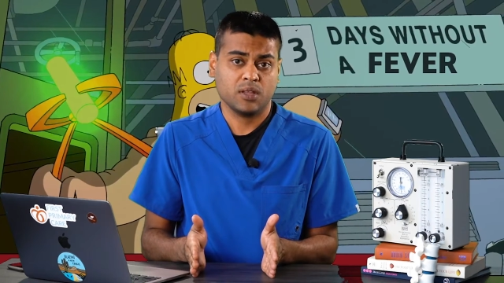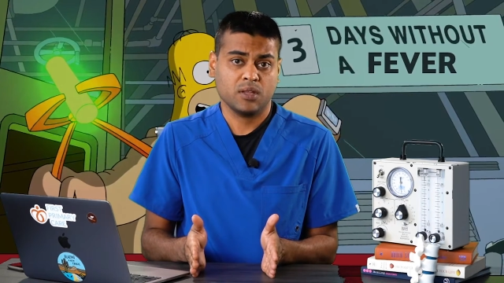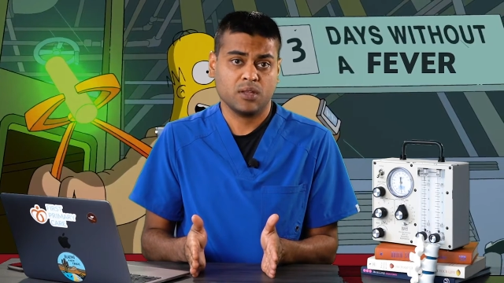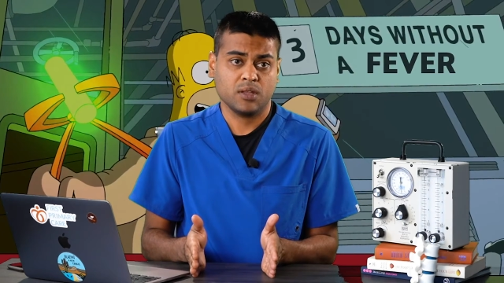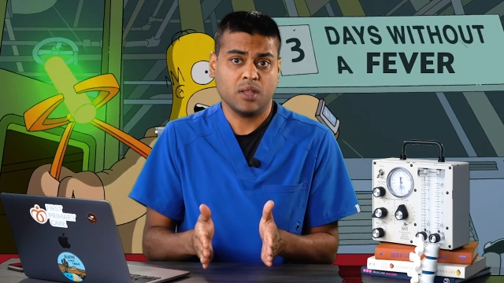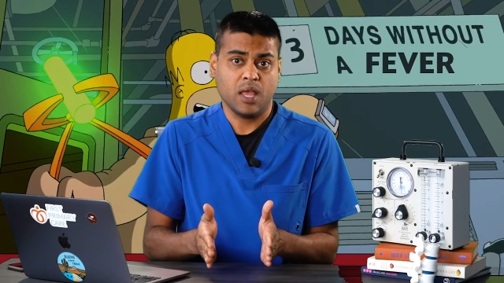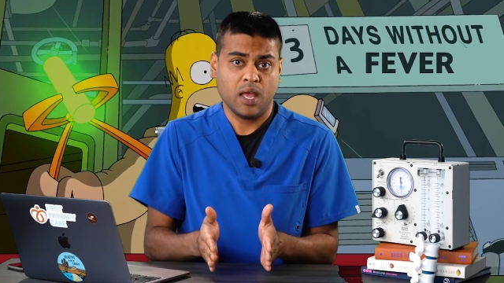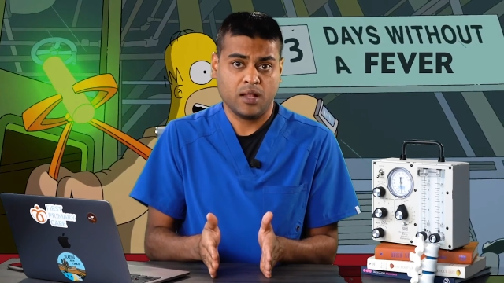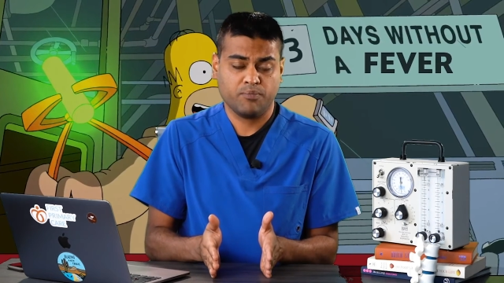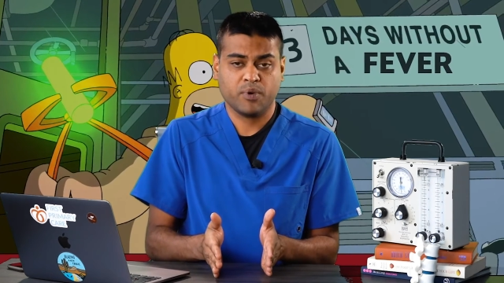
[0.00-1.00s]
the
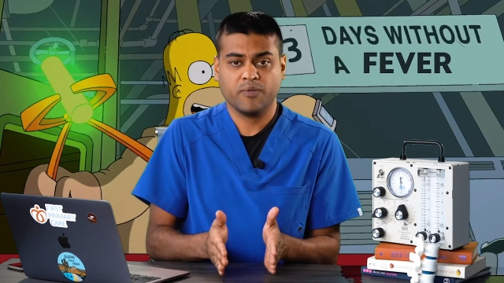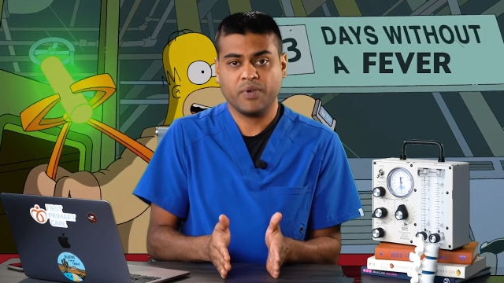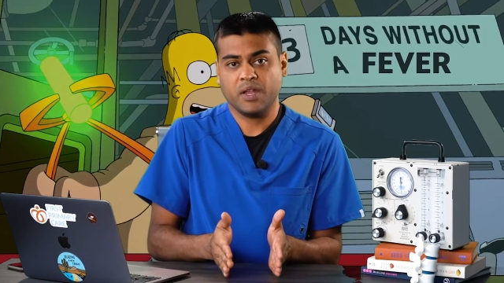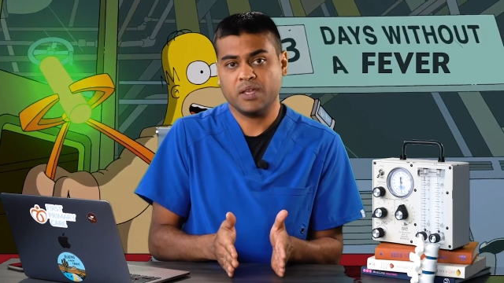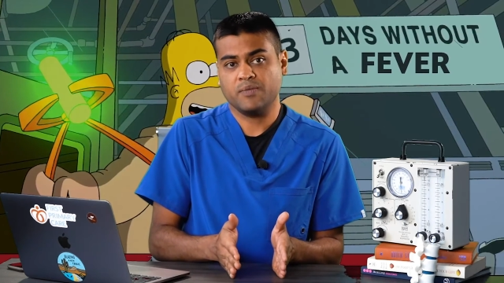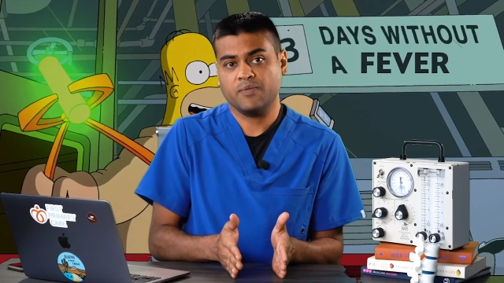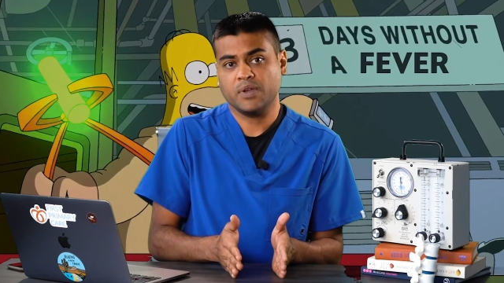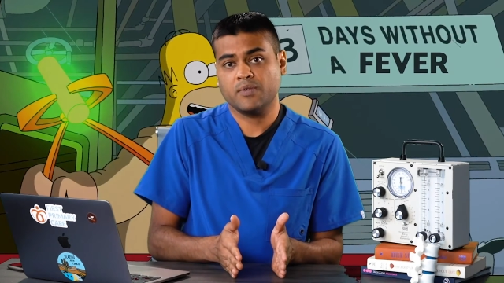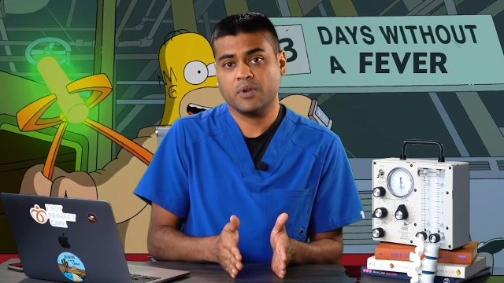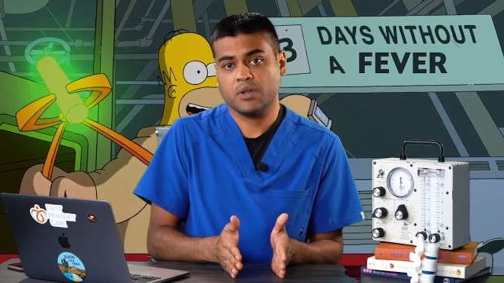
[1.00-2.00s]
help of any
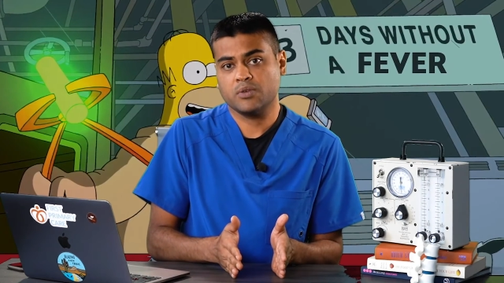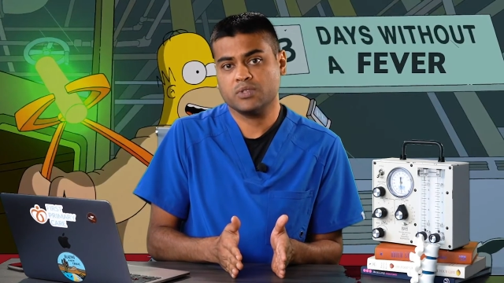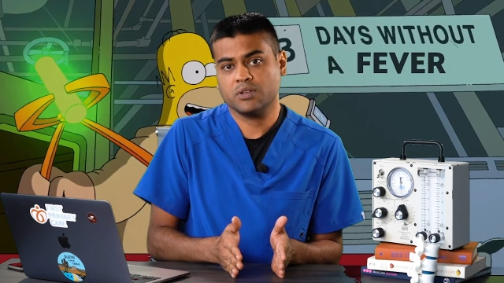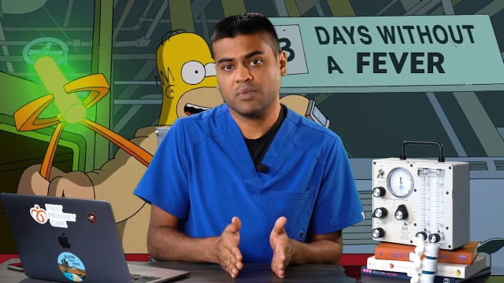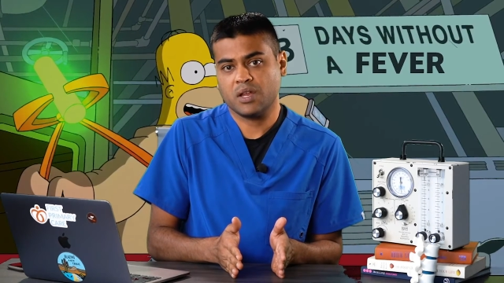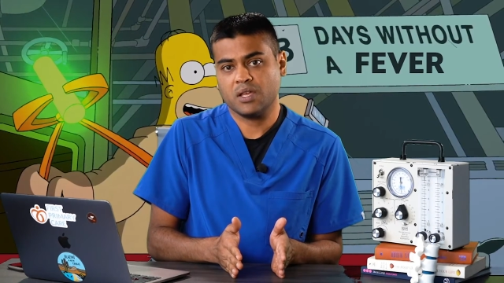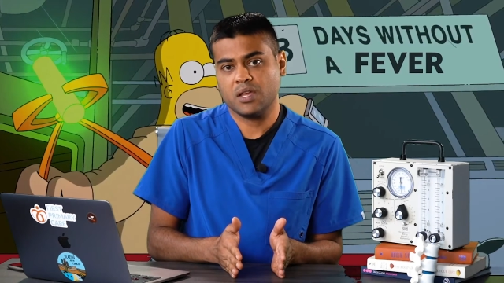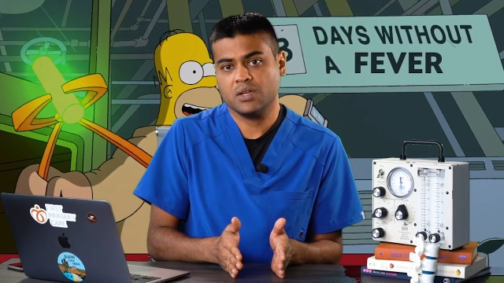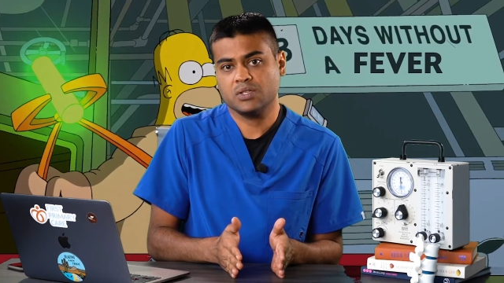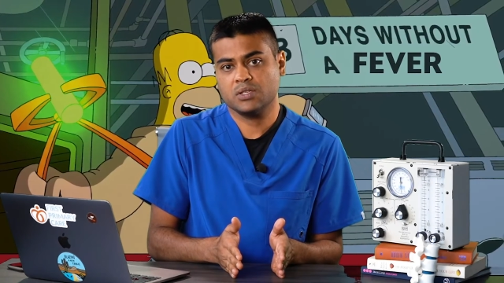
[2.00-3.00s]
fever reducing
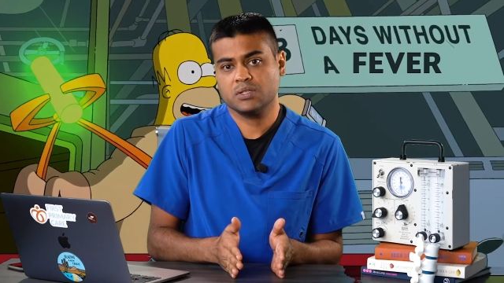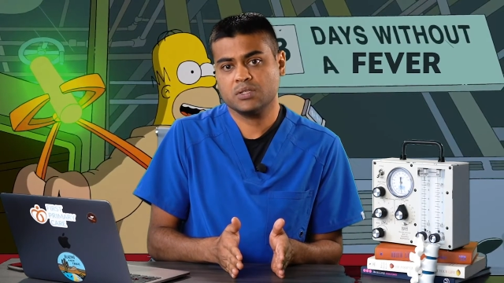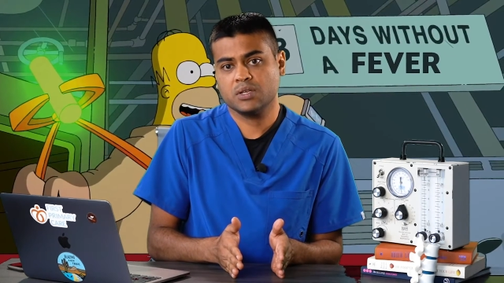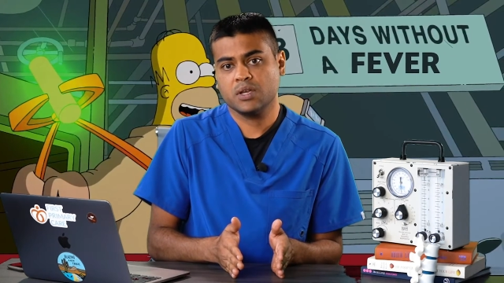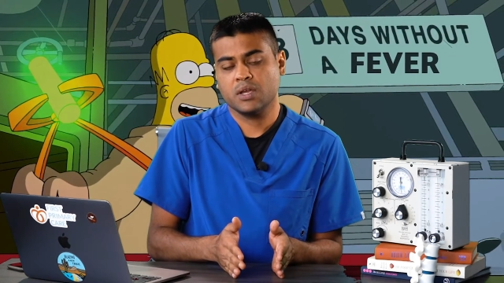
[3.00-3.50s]
medications,